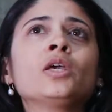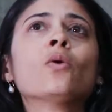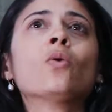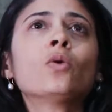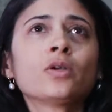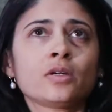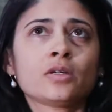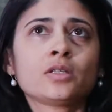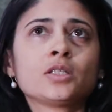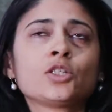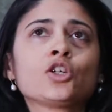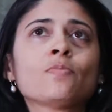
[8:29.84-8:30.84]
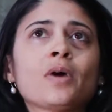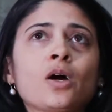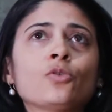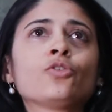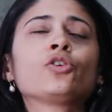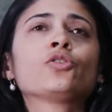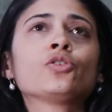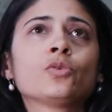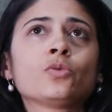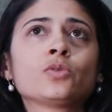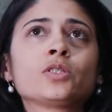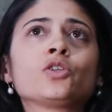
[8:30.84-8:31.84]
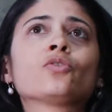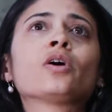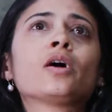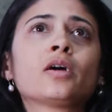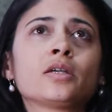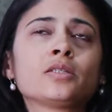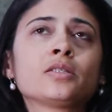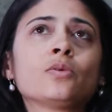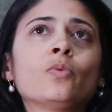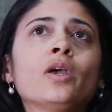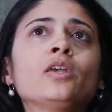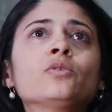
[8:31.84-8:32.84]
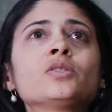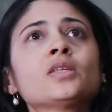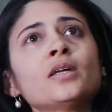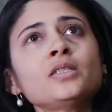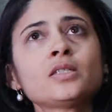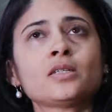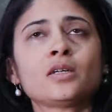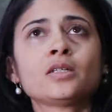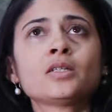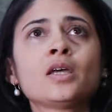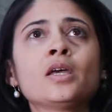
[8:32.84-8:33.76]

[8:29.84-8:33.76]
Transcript: organs, your mouth, your nose, your eyes, the way you sense it